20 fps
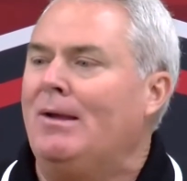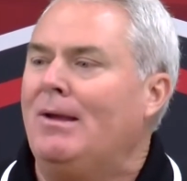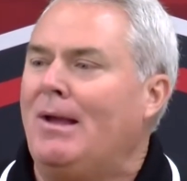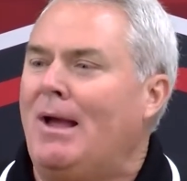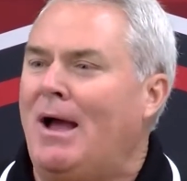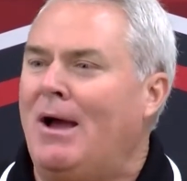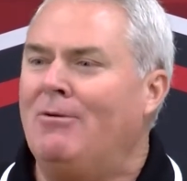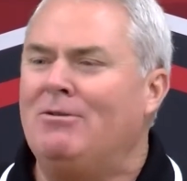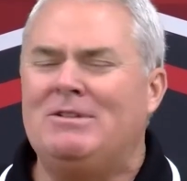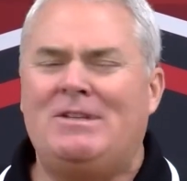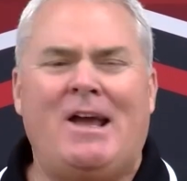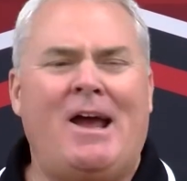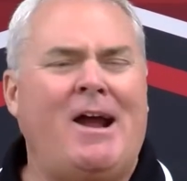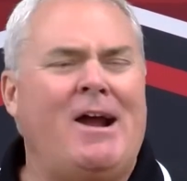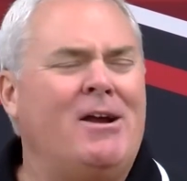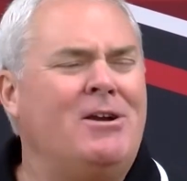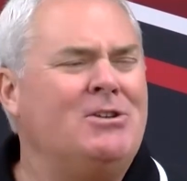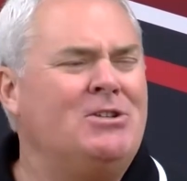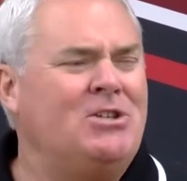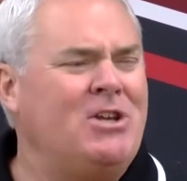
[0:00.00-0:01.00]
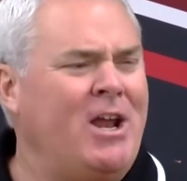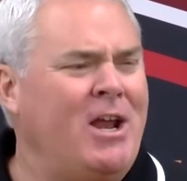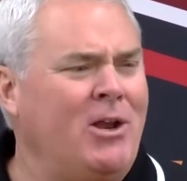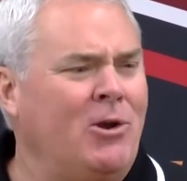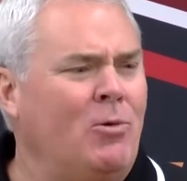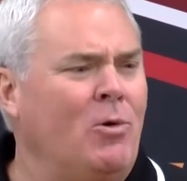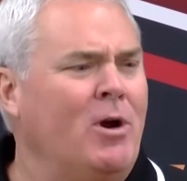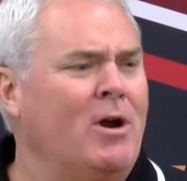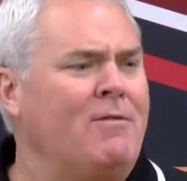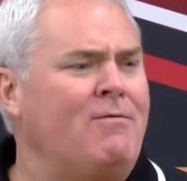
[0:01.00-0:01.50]
I was hired
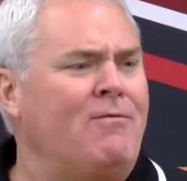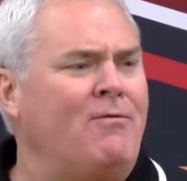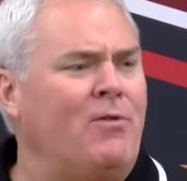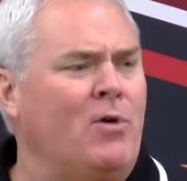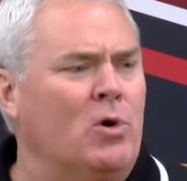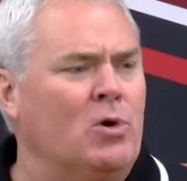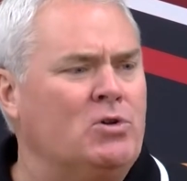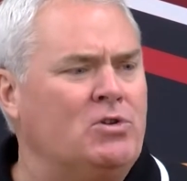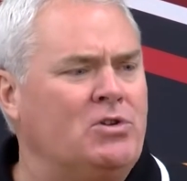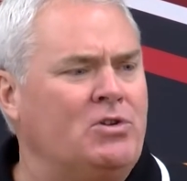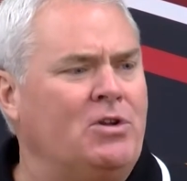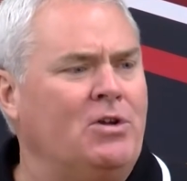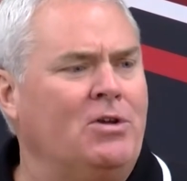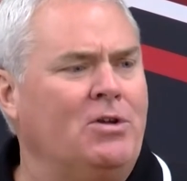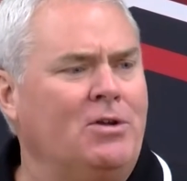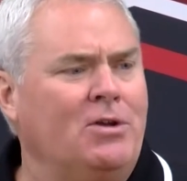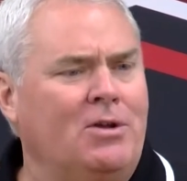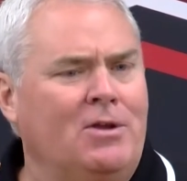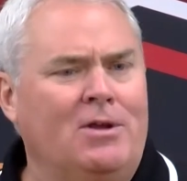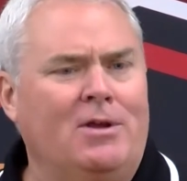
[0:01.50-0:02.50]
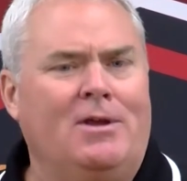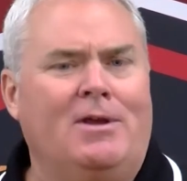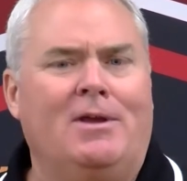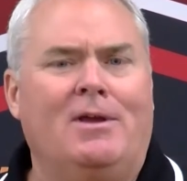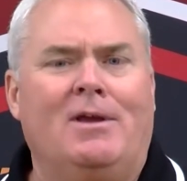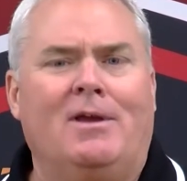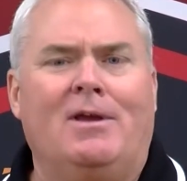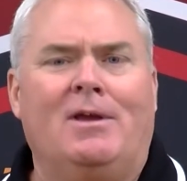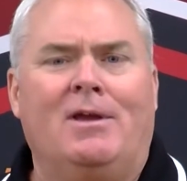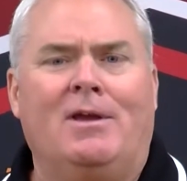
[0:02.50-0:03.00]
January 1st
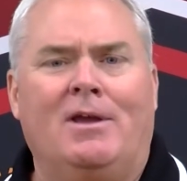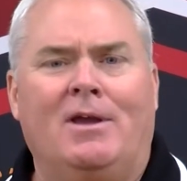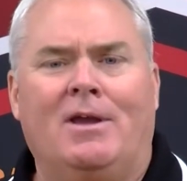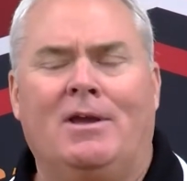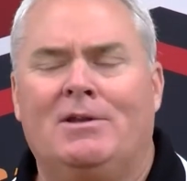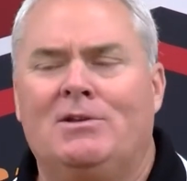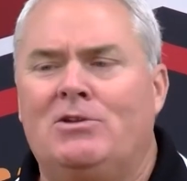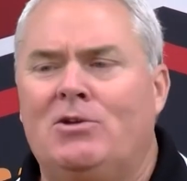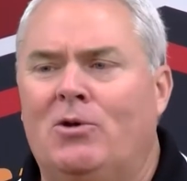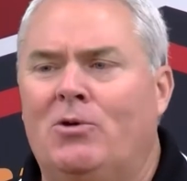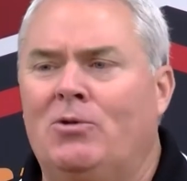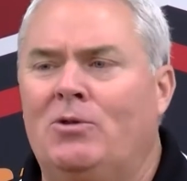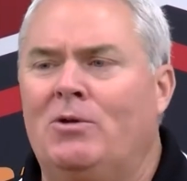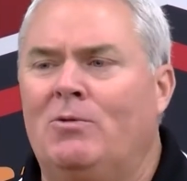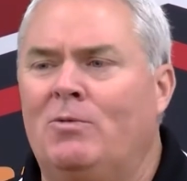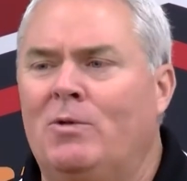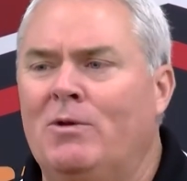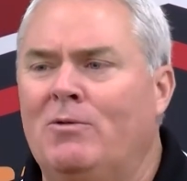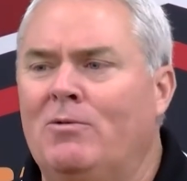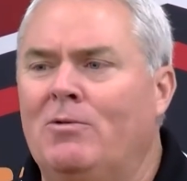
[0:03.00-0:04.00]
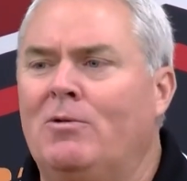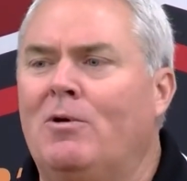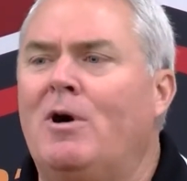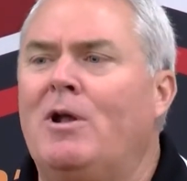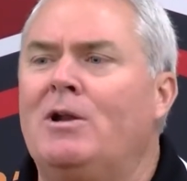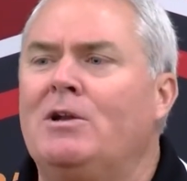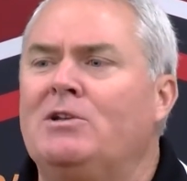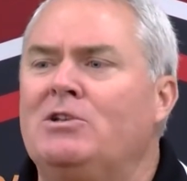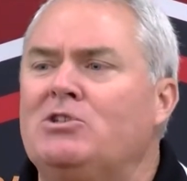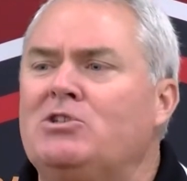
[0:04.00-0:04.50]
and told that we
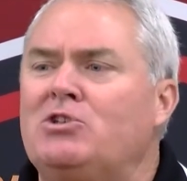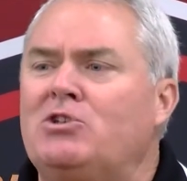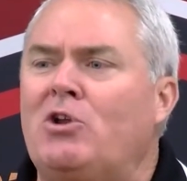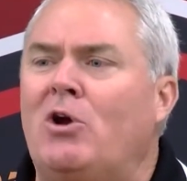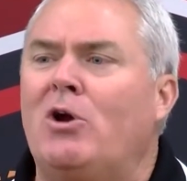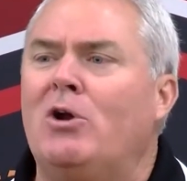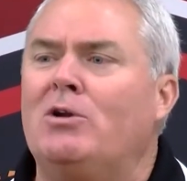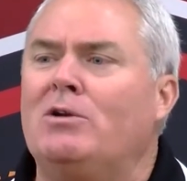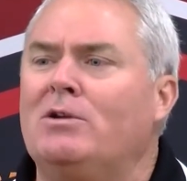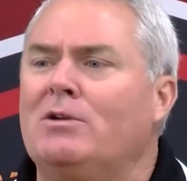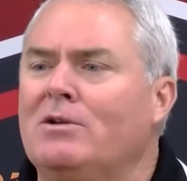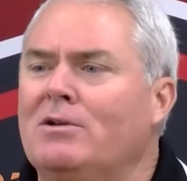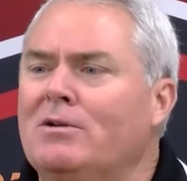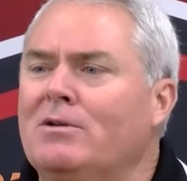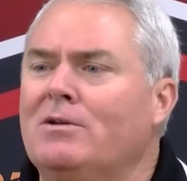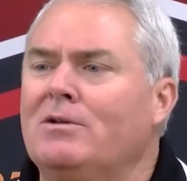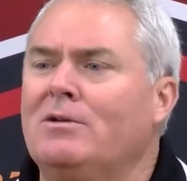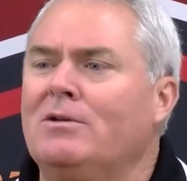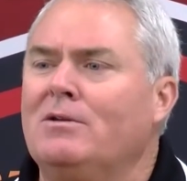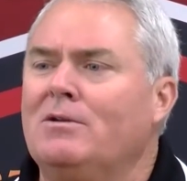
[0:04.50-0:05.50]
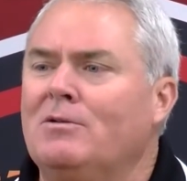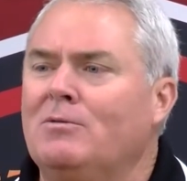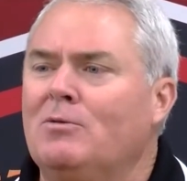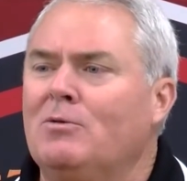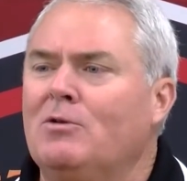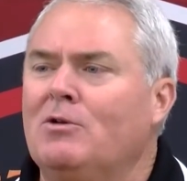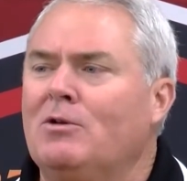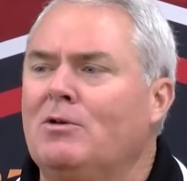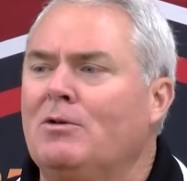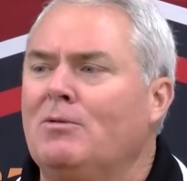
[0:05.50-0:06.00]
wanted to start
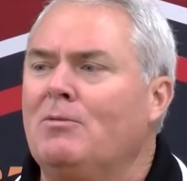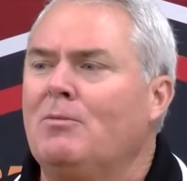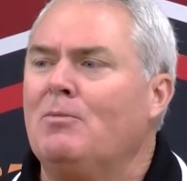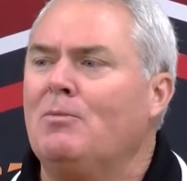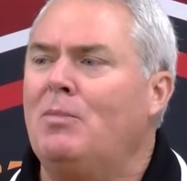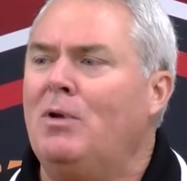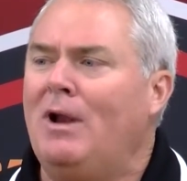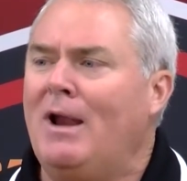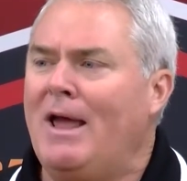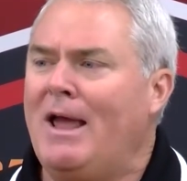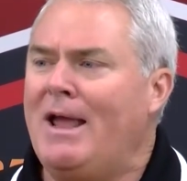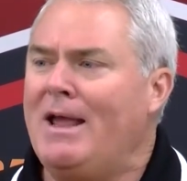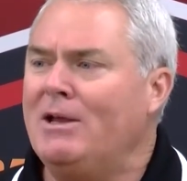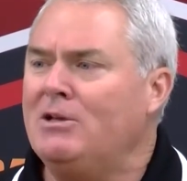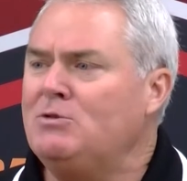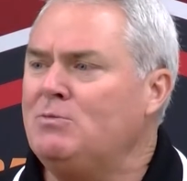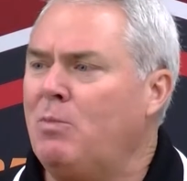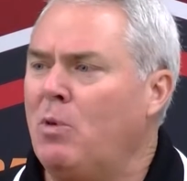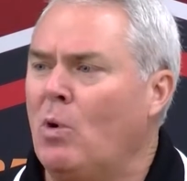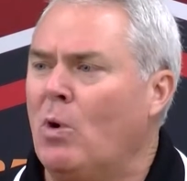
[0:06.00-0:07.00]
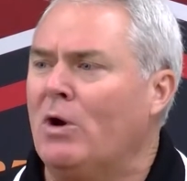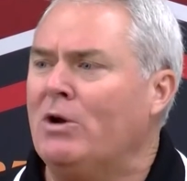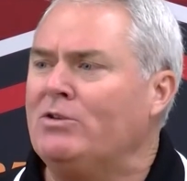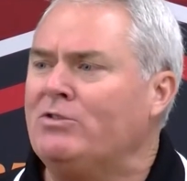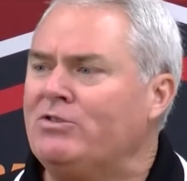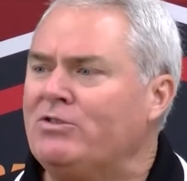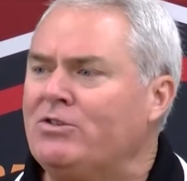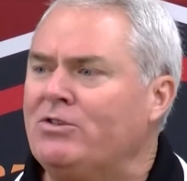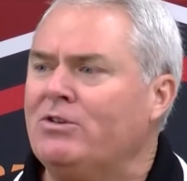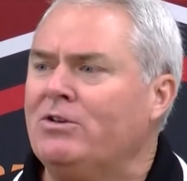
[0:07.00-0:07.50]
playing
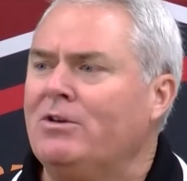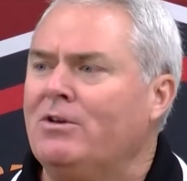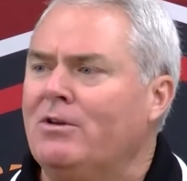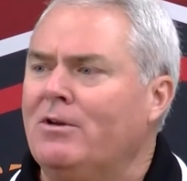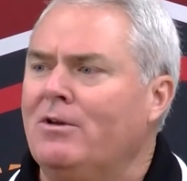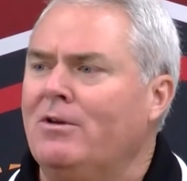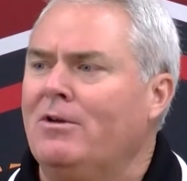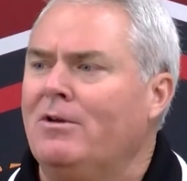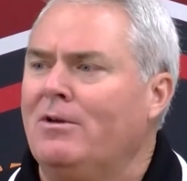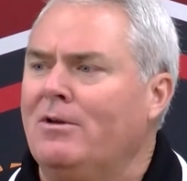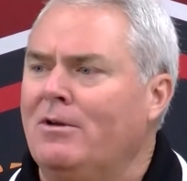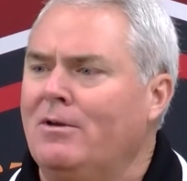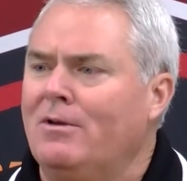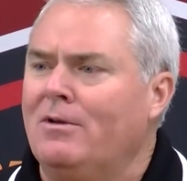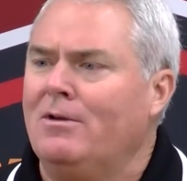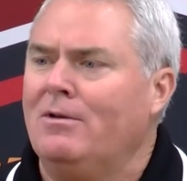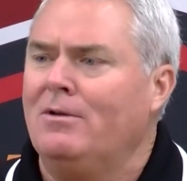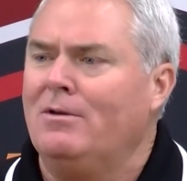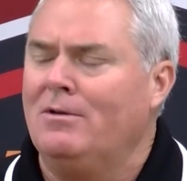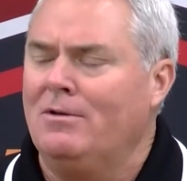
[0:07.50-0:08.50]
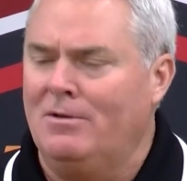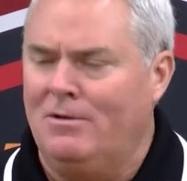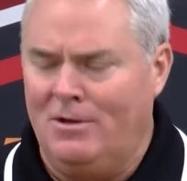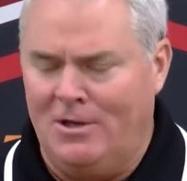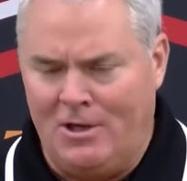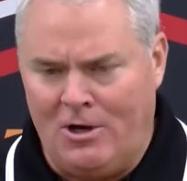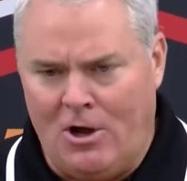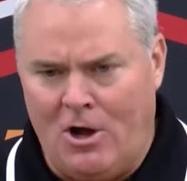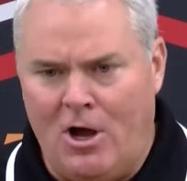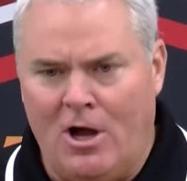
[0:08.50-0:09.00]
sports
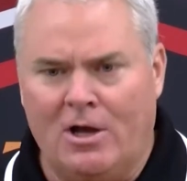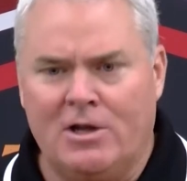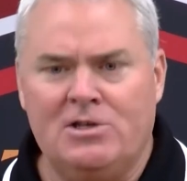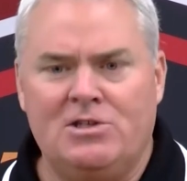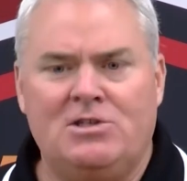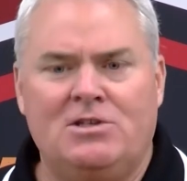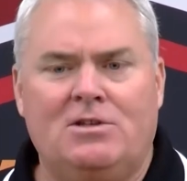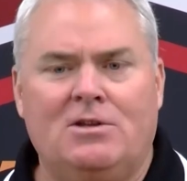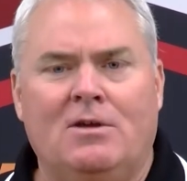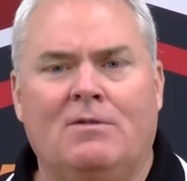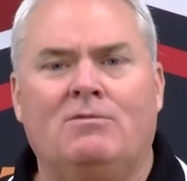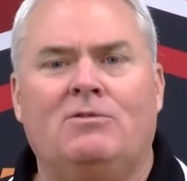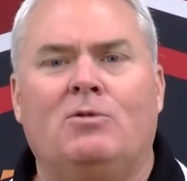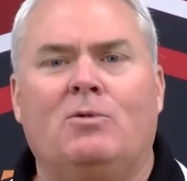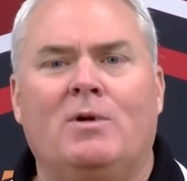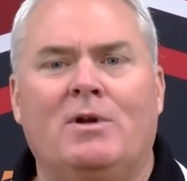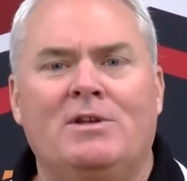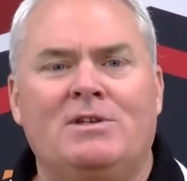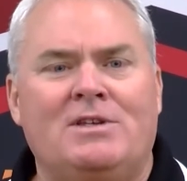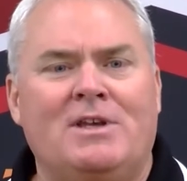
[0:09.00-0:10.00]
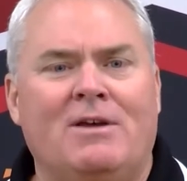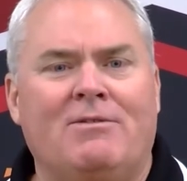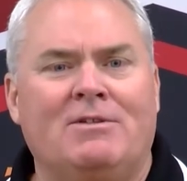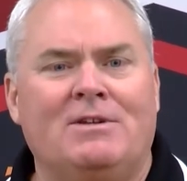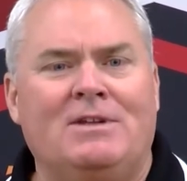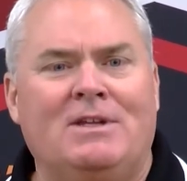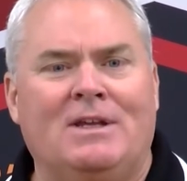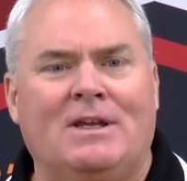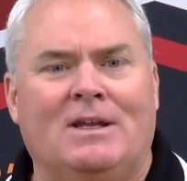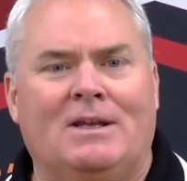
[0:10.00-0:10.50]
in August of
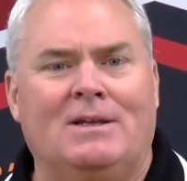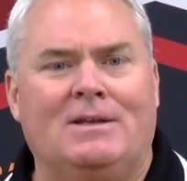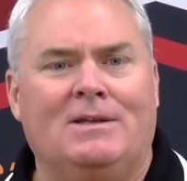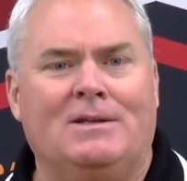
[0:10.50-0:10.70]
2017.